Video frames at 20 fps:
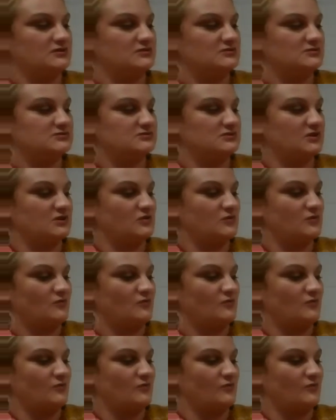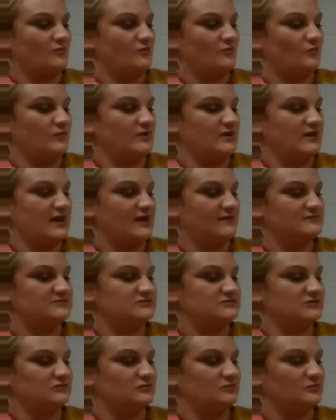So we have
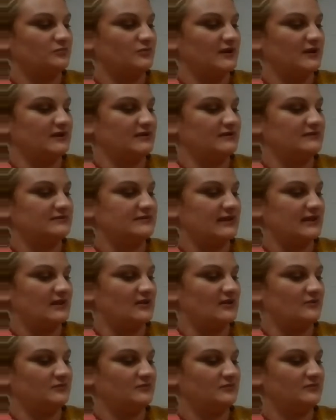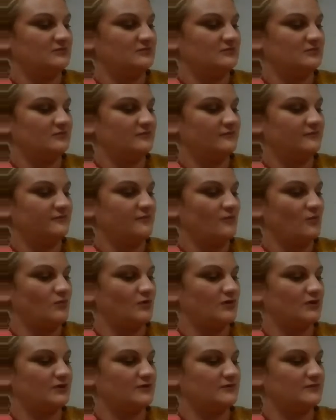to break down
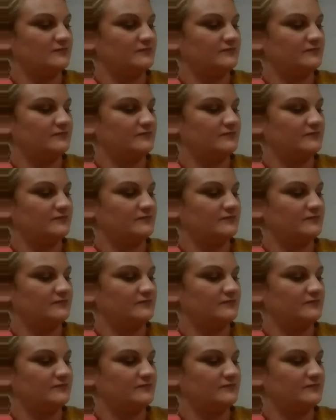4.